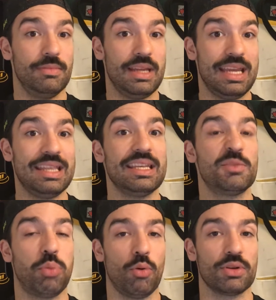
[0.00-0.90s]
in these
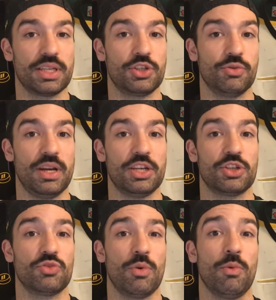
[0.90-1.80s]
poor
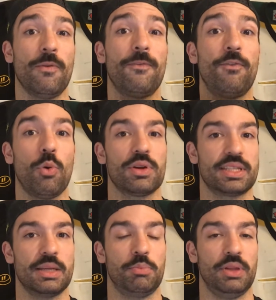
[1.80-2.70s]
situations where we're
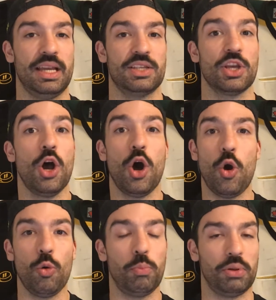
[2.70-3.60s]
forcing plays,
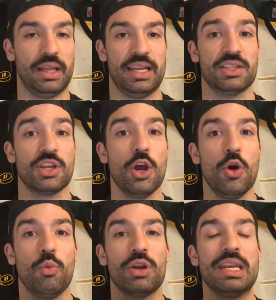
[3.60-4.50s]
hope plays,
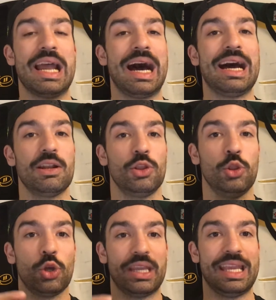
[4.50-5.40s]
we're not
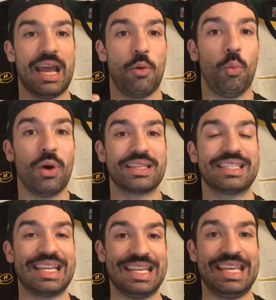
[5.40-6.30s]
looking at what's
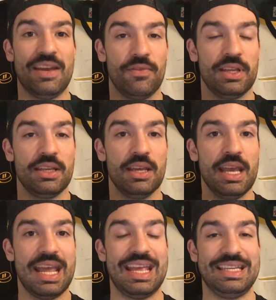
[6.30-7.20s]
given
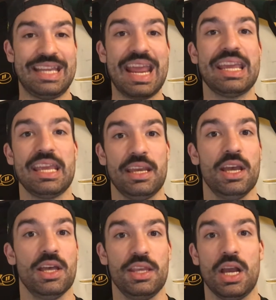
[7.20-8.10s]
and taking
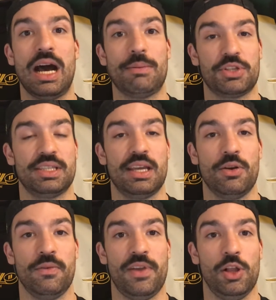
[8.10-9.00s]
the options that are
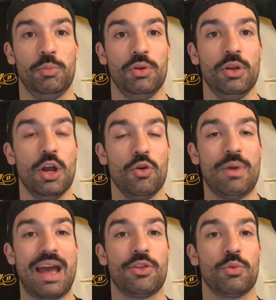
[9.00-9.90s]
available.
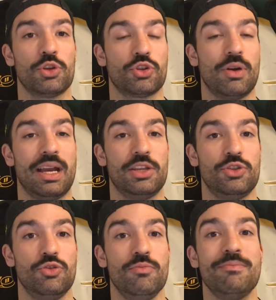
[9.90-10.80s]
Rather, we're trying
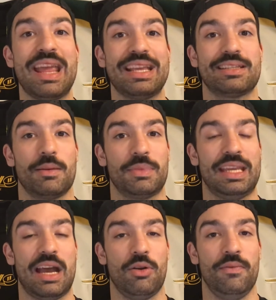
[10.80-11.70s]
to make something
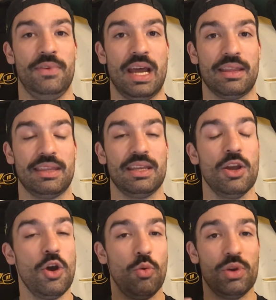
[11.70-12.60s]
out of nothing,
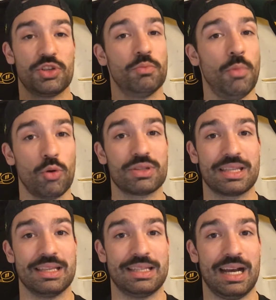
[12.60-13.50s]
which most of
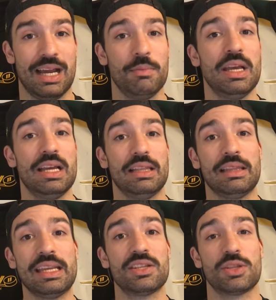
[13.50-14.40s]
the time
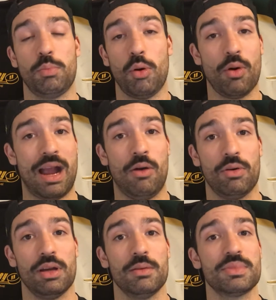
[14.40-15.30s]
leads to poor
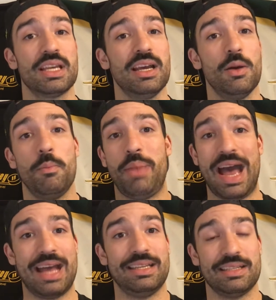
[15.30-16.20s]
outcomes,
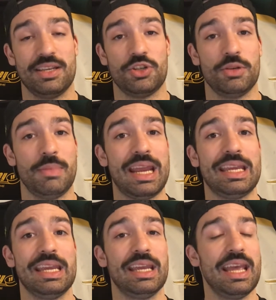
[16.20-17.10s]
bad decision
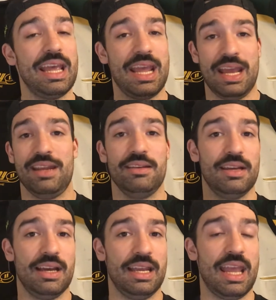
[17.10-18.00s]
making, and
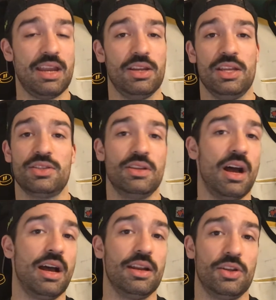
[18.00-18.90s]
again, it's
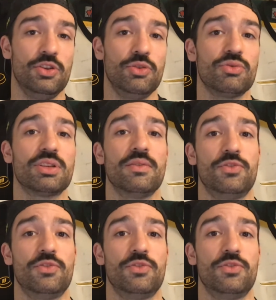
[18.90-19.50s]
not conducive